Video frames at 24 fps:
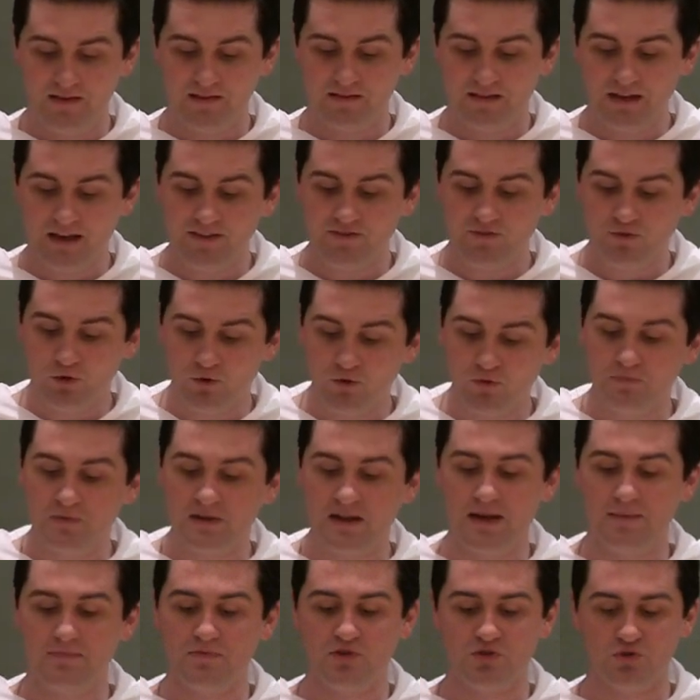God told
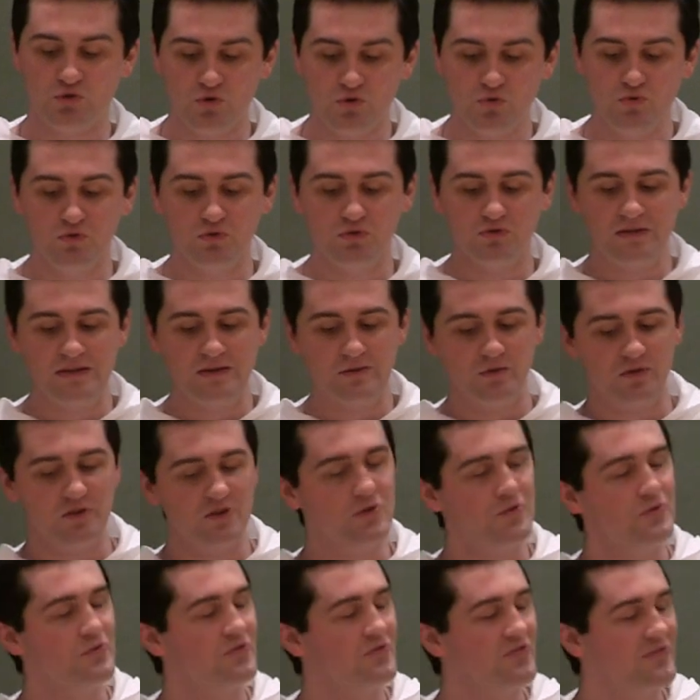me I'm the tool he will
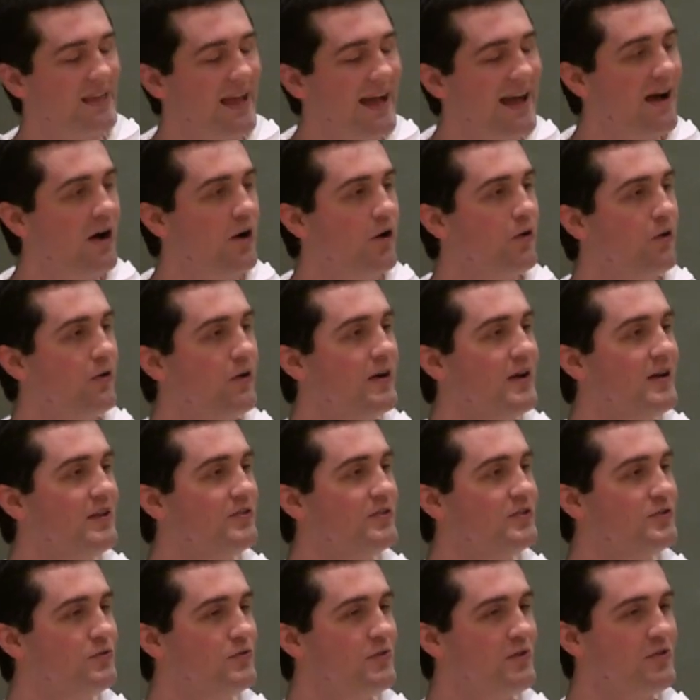use now
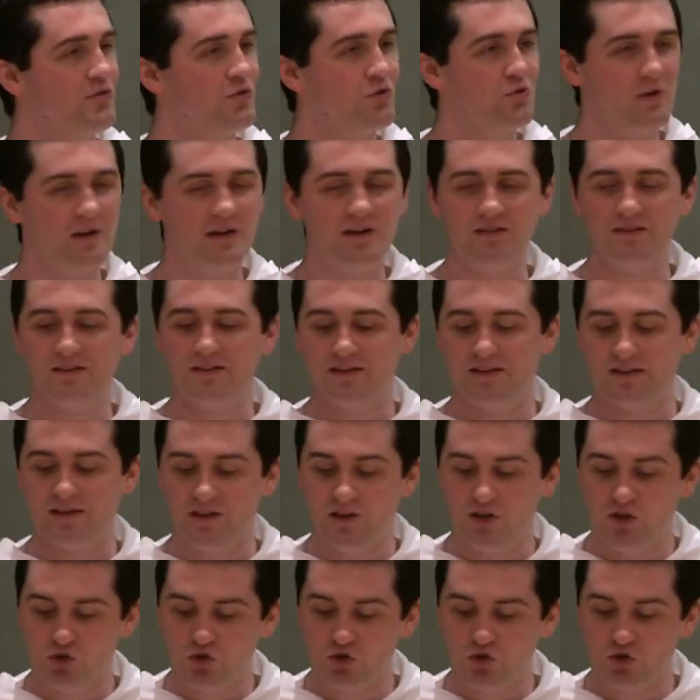to do this quickly,